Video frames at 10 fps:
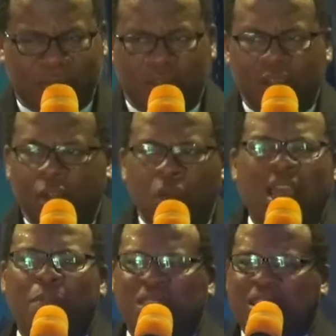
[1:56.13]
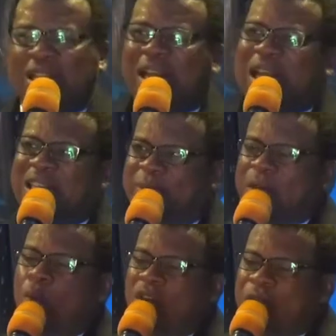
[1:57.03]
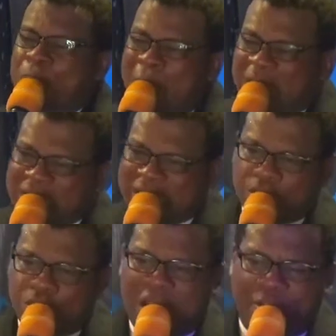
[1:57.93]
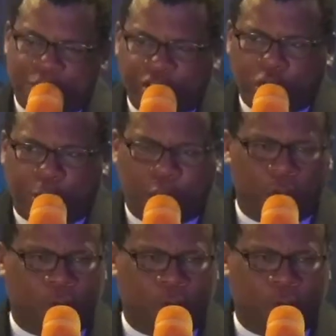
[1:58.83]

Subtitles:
Look at the person and ask the person, what mindset do you have, rich or poor?